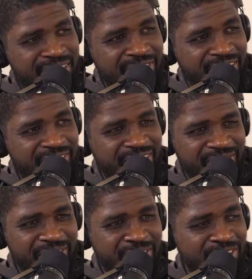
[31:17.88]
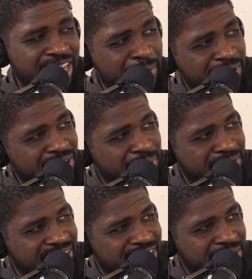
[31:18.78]
I've heard it happen a couple of
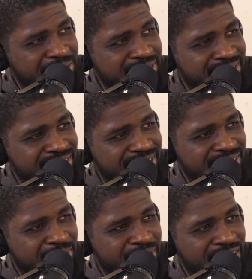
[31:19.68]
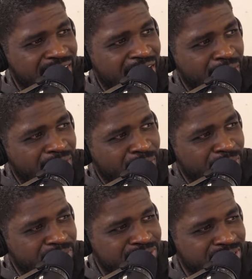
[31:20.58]
times. When our
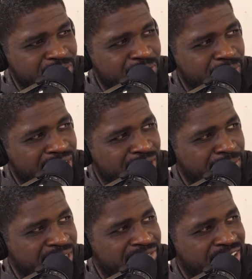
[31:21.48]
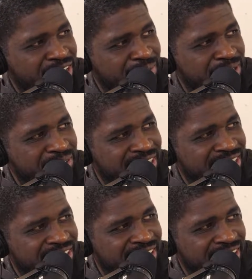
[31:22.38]
local school went out and played Vanderbilt, they
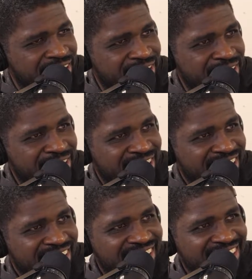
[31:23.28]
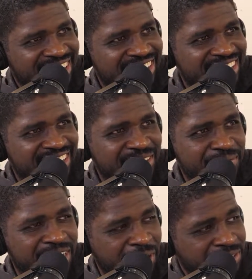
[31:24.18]
did it there.
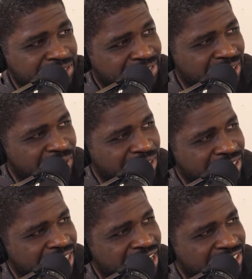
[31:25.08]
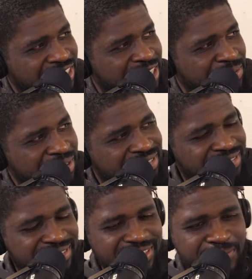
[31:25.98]
But that was, that's a college stadium.
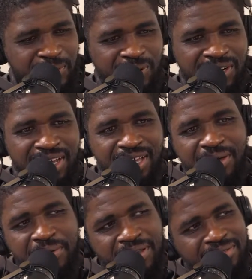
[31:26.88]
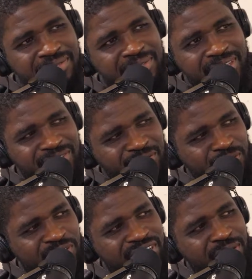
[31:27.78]
That's more. But you
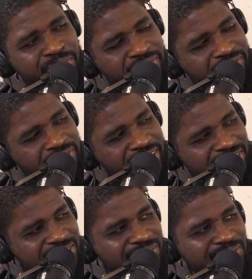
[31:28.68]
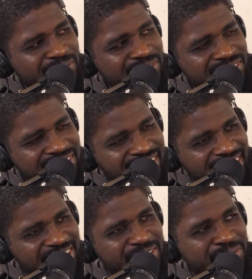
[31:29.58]
drinking a professional
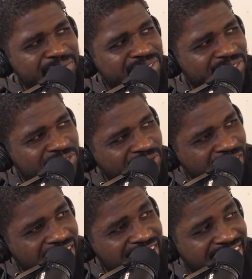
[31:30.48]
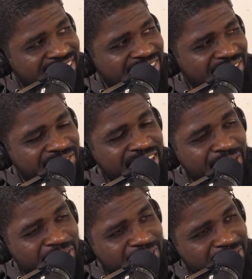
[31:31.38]
stadium dry of
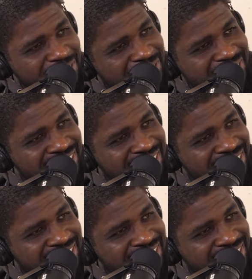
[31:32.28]
alcohol.